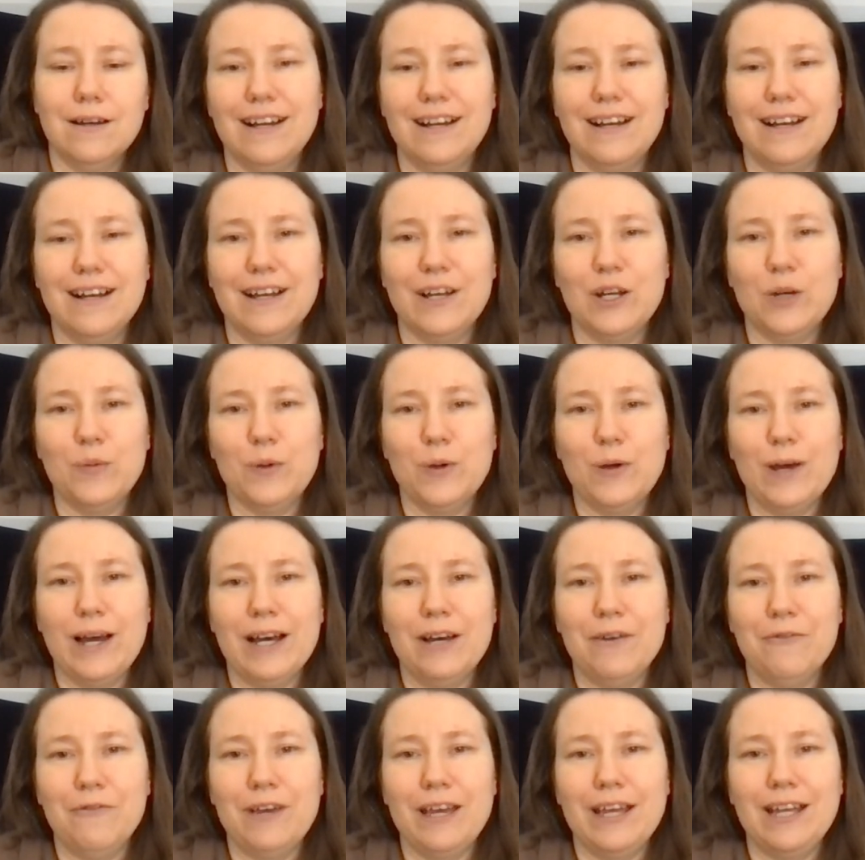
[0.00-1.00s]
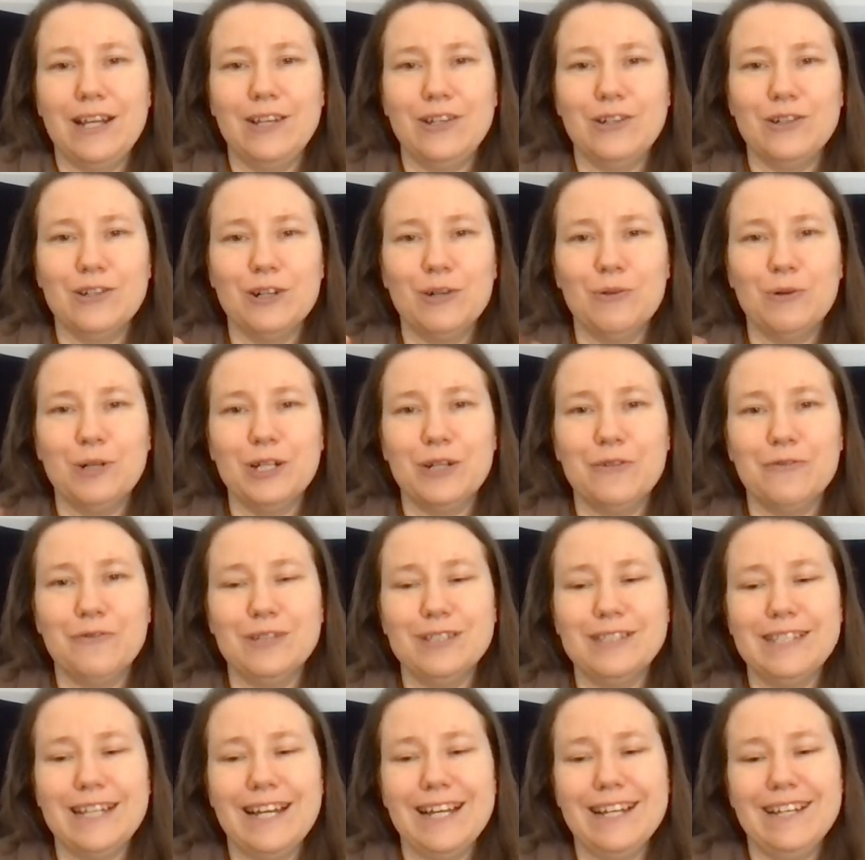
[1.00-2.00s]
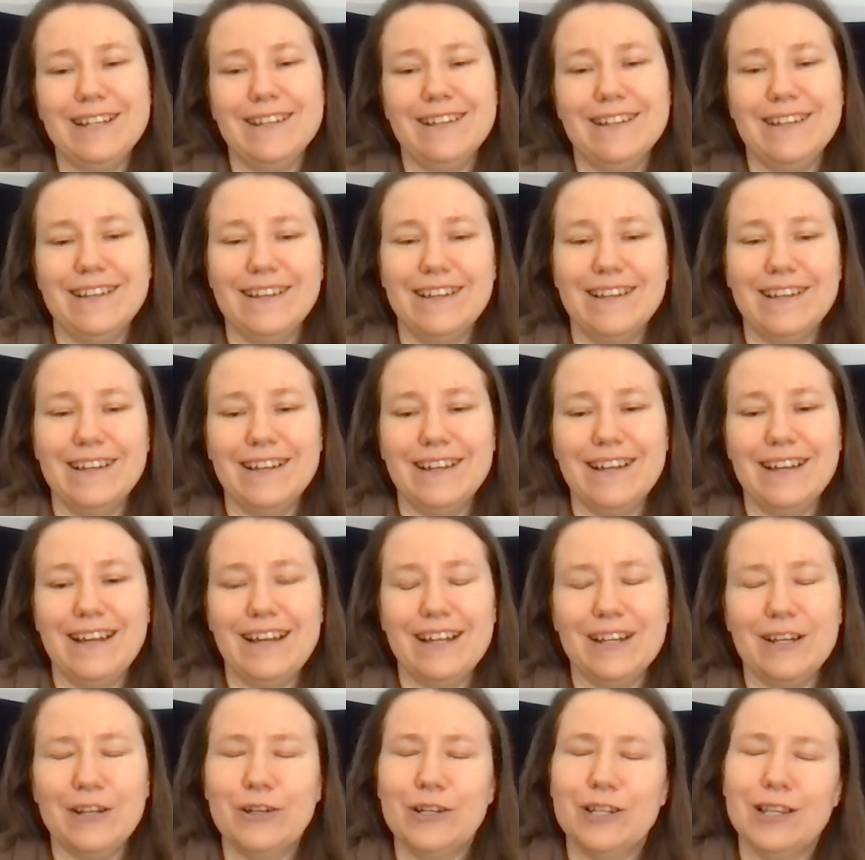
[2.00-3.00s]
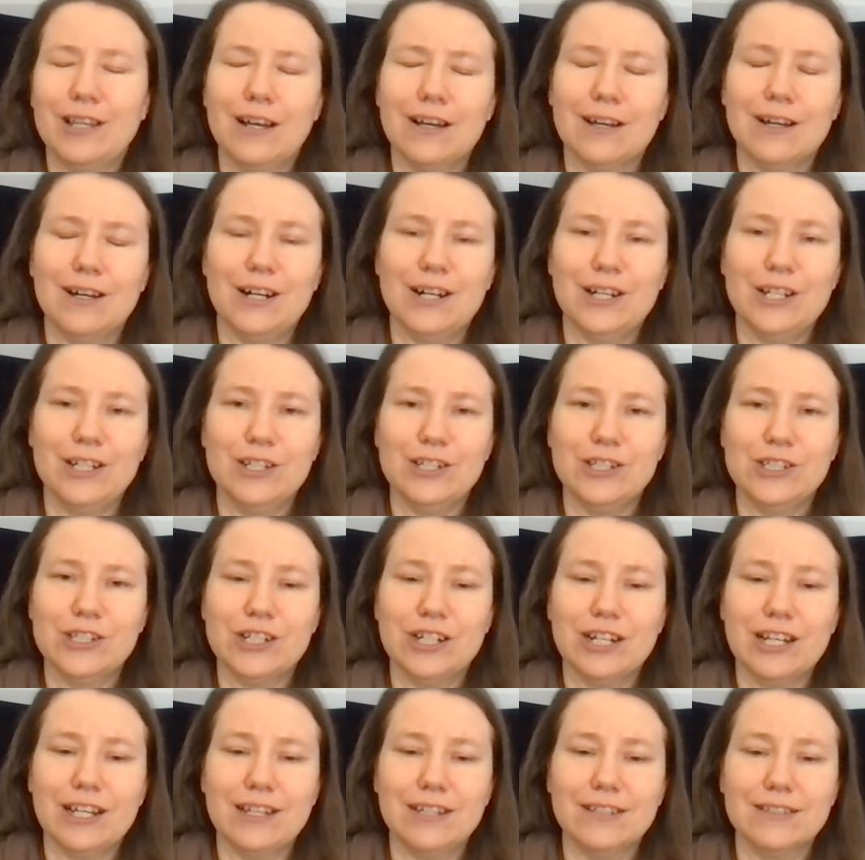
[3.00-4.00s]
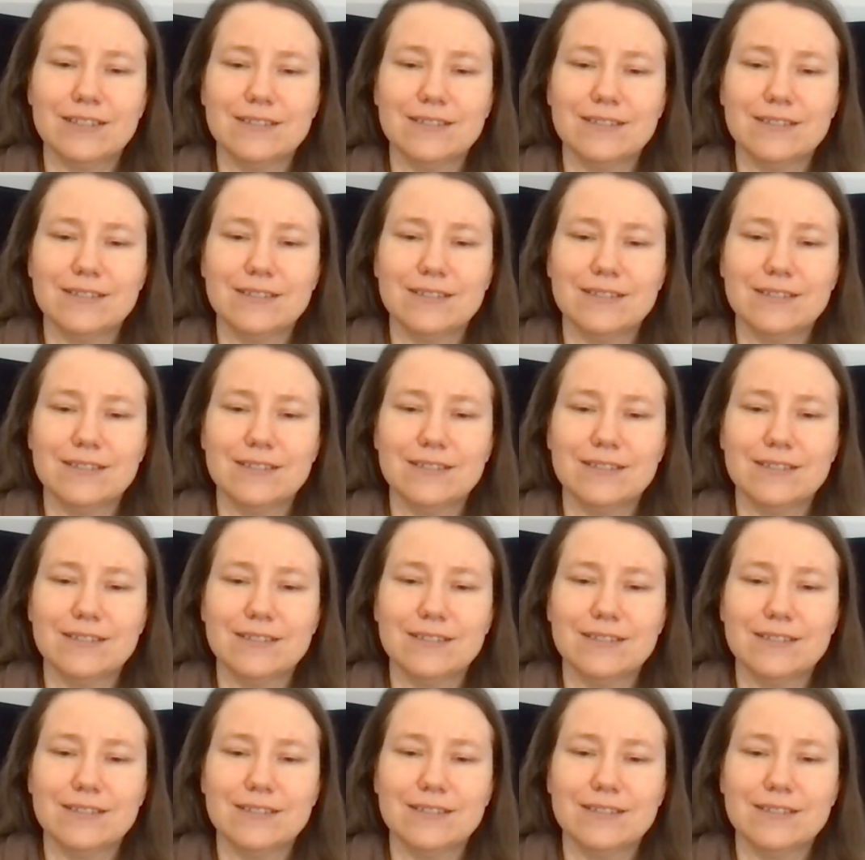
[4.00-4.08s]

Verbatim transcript: I hope you have a neuro-wonderful day, and good luck on your journey.